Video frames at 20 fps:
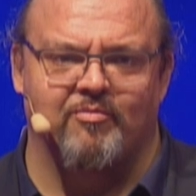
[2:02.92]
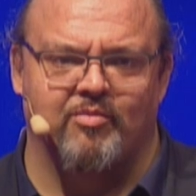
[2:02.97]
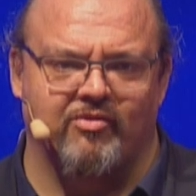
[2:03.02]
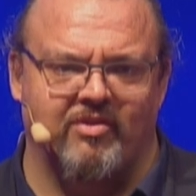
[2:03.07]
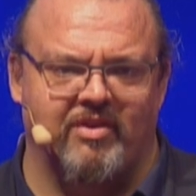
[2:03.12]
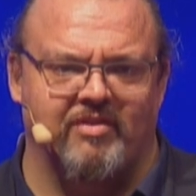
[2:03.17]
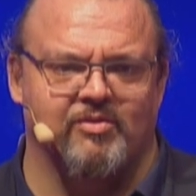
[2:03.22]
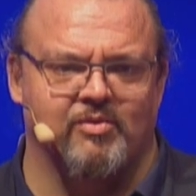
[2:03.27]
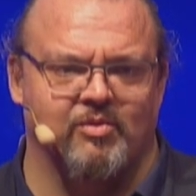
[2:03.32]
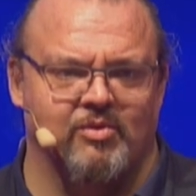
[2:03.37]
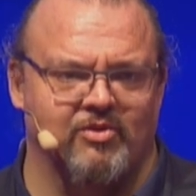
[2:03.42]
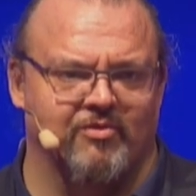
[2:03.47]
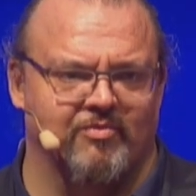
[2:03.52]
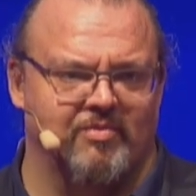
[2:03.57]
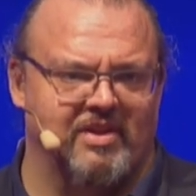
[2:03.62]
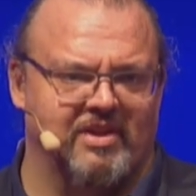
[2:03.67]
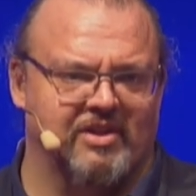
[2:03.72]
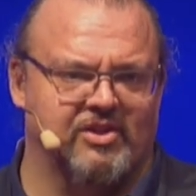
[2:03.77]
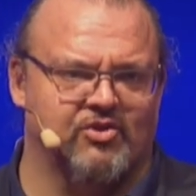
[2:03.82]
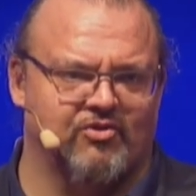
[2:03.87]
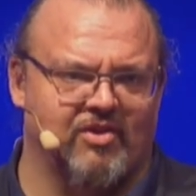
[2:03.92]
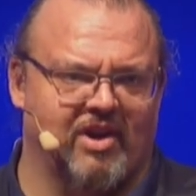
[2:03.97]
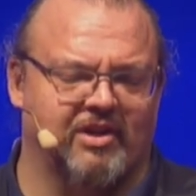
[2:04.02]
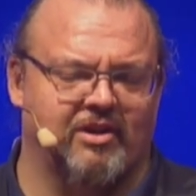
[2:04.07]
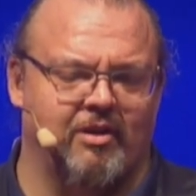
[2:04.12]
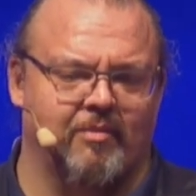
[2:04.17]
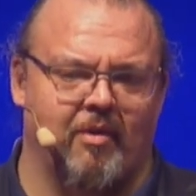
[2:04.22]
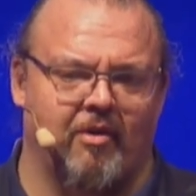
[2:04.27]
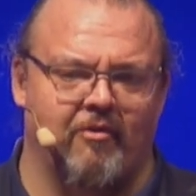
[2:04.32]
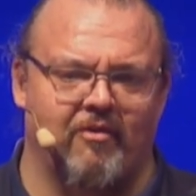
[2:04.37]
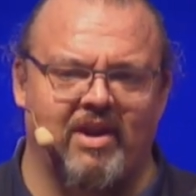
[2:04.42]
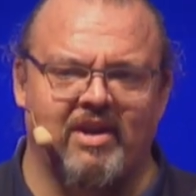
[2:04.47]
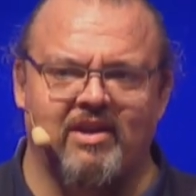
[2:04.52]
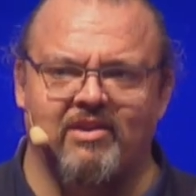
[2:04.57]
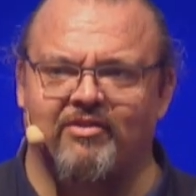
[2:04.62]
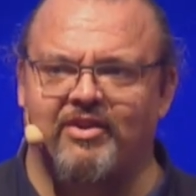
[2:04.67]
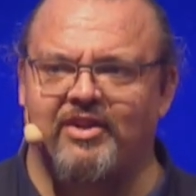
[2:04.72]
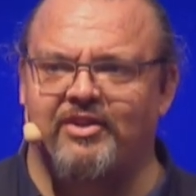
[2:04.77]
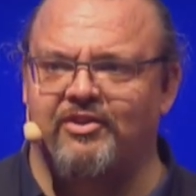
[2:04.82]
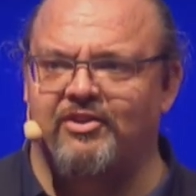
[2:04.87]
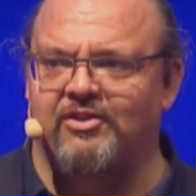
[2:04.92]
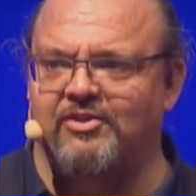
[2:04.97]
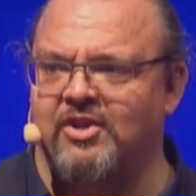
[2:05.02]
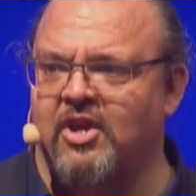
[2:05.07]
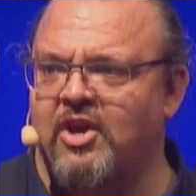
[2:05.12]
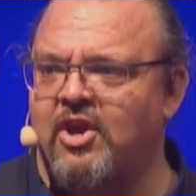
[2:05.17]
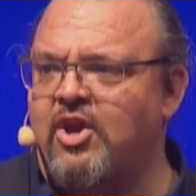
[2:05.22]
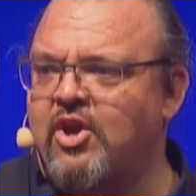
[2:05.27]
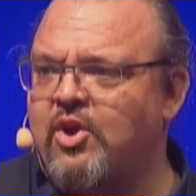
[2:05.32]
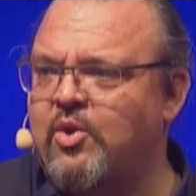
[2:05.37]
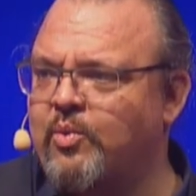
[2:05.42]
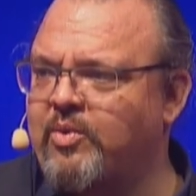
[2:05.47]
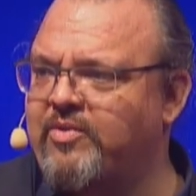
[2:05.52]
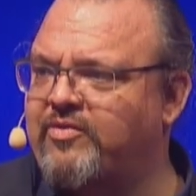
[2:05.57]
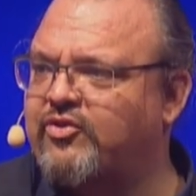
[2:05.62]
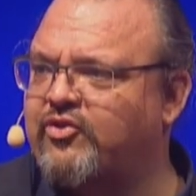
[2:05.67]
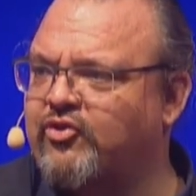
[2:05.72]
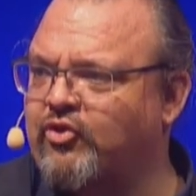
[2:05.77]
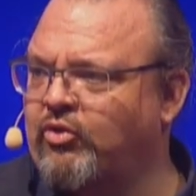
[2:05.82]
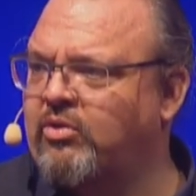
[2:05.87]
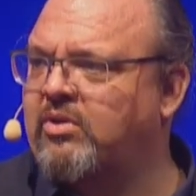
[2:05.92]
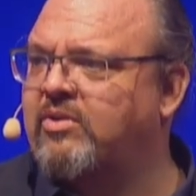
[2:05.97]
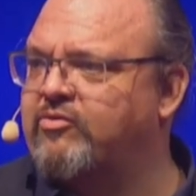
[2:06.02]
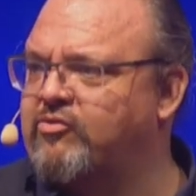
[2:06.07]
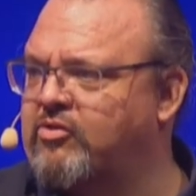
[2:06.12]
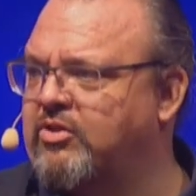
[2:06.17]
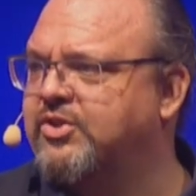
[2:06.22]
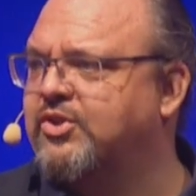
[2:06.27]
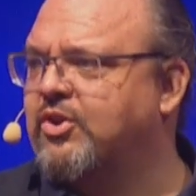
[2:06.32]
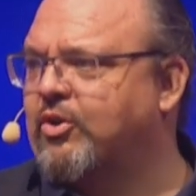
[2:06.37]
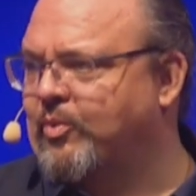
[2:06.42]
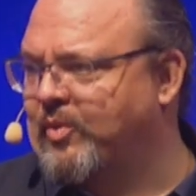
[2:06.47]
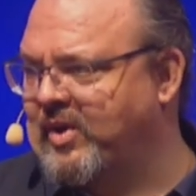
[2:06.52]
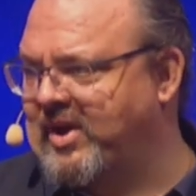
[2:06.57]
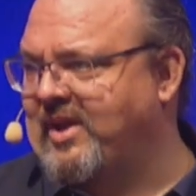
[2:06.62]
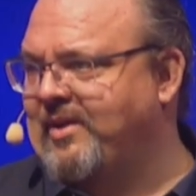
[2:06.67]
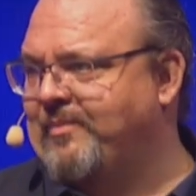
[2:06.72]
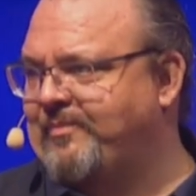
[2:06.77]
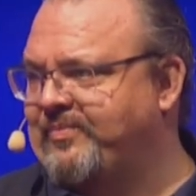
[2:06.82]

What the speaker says: beliefs which have been extracted by regulators. We've sort of lost our way.